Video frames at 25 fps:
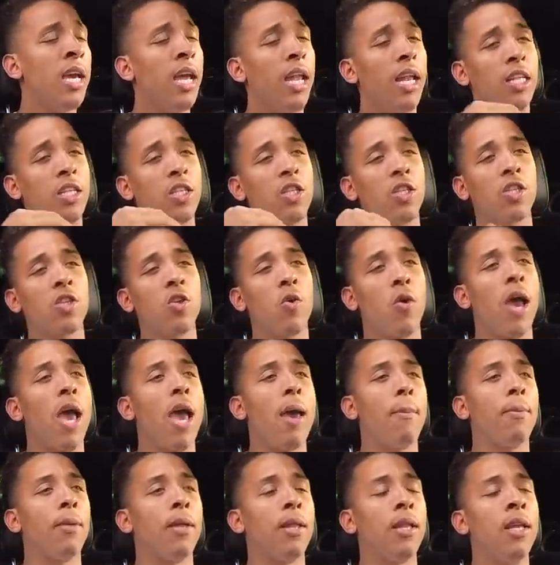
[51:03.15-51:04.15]
And it just so
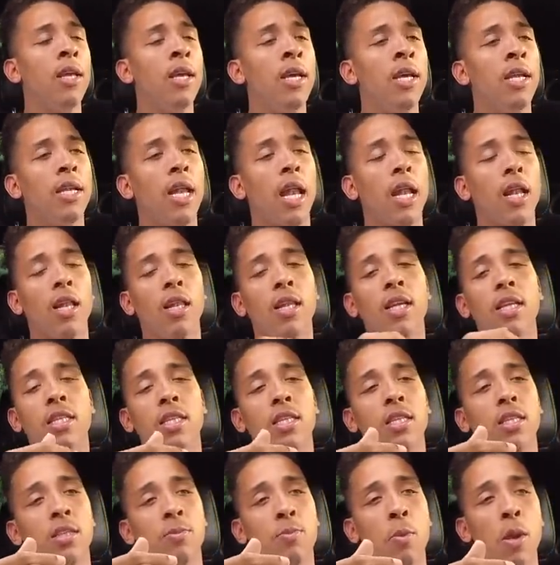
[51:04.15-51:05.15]
happened that a lease
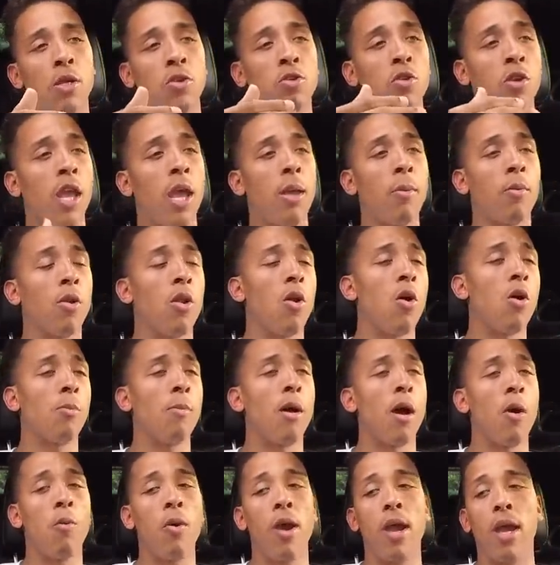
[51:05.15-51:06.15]
special came along
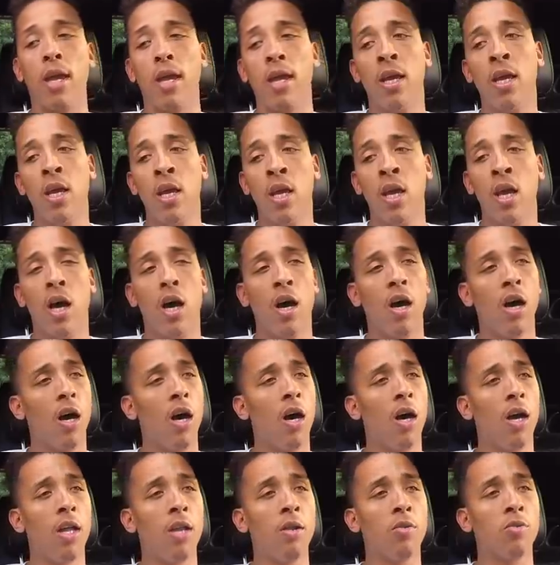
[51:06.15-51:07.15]
my way.
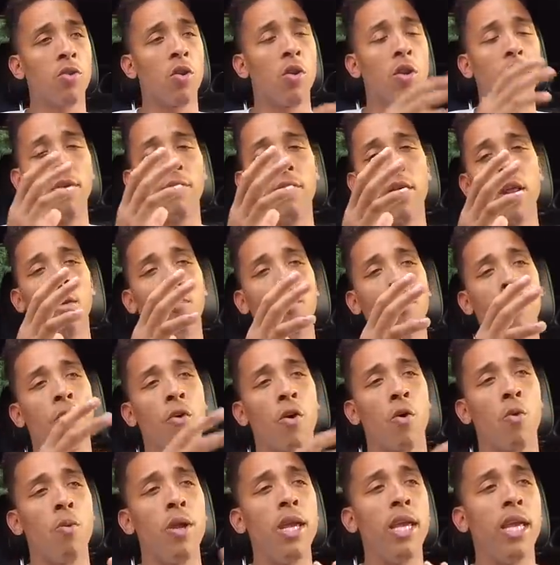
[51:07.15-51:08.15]
Uh, and it was only available
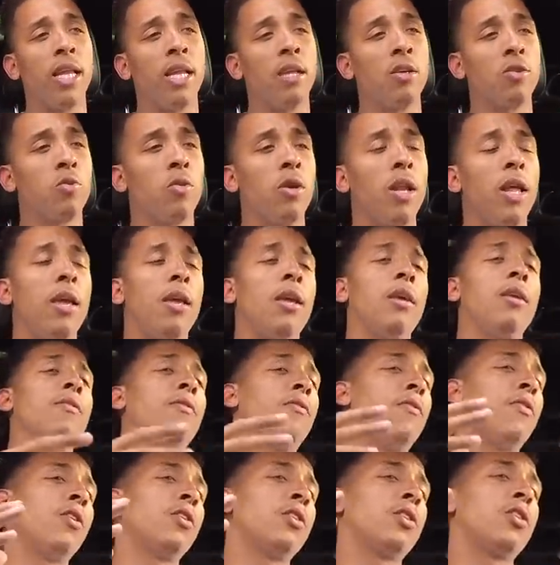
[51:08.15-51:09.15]
for a week, and that was when they
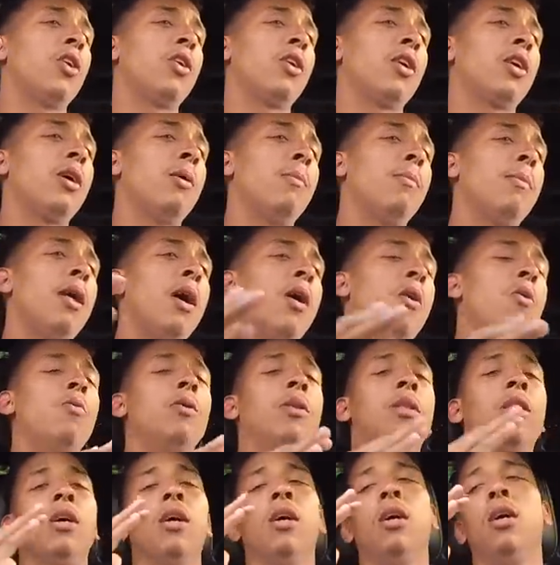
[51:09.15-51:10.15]
first started coming out
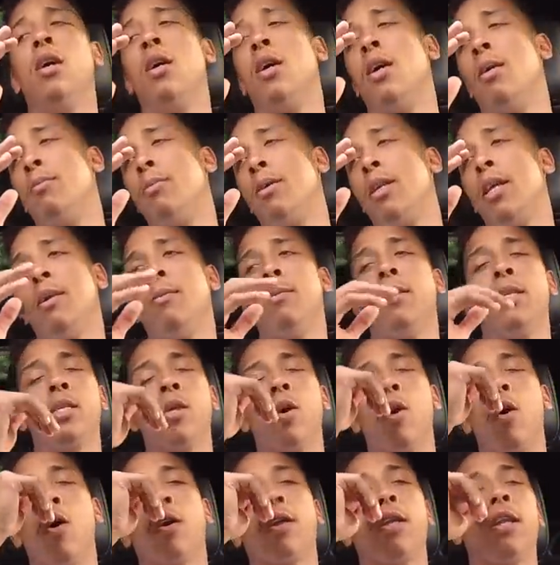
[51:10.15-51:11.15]
with the um, Demon
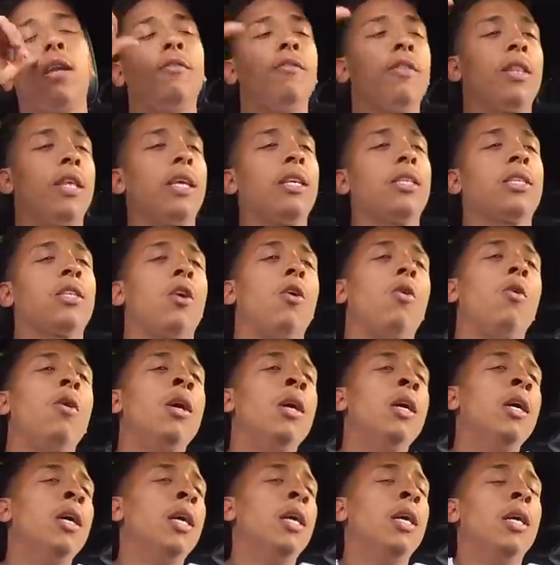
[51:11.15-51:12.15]
Talk and everything. So
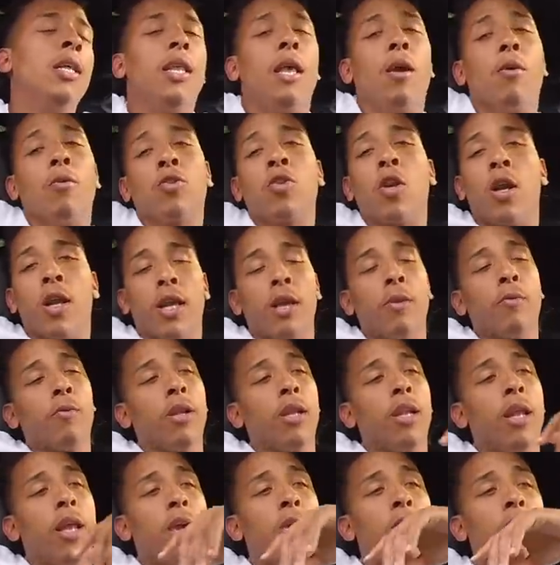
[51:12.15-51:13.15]
they were trying to get
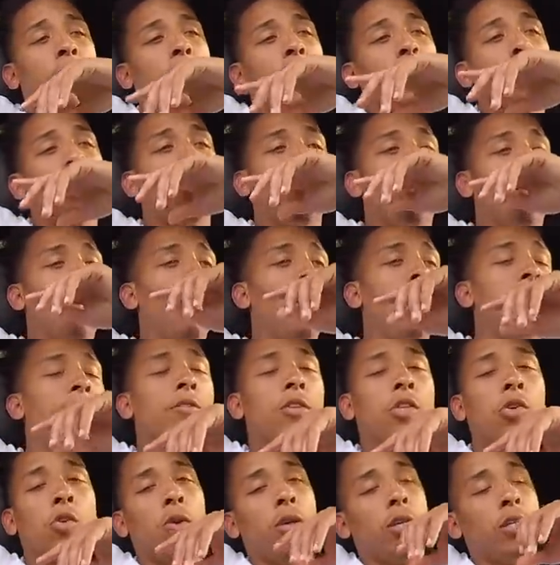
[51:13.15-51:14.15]
rid of the Hellcats that were in
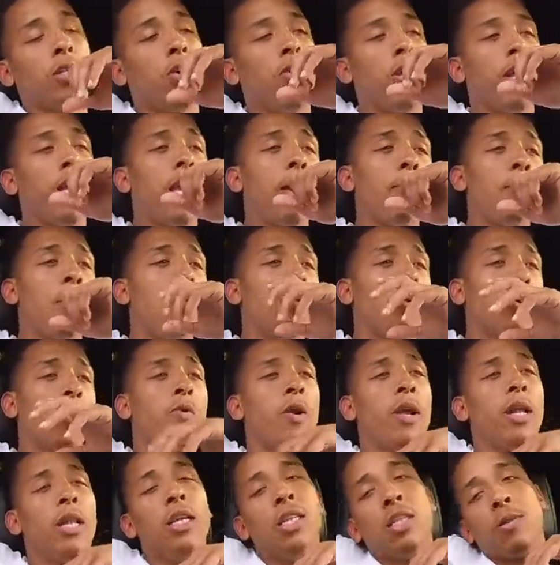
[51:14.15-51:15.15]
inventory. So they came out with a
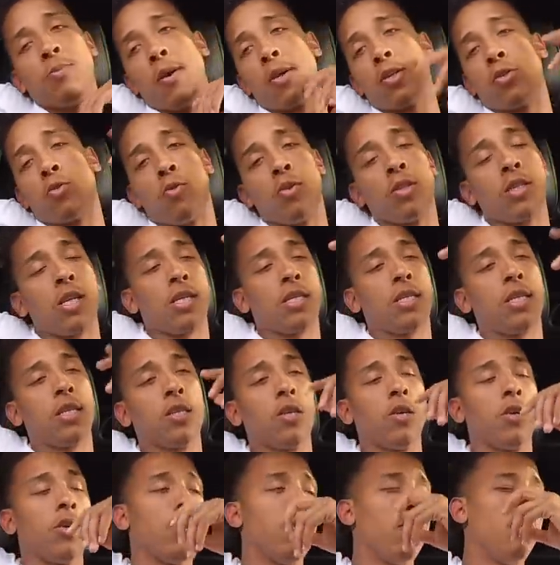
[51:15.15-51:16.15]
great lease special where it was like
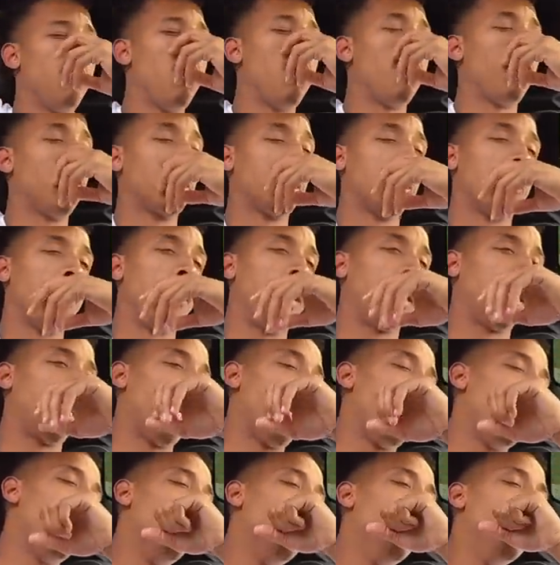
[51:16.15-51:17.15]
600 a month or something like
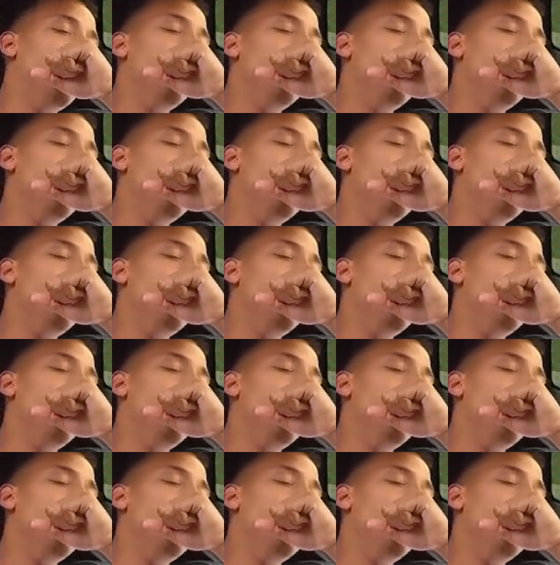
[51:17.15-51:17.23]
that.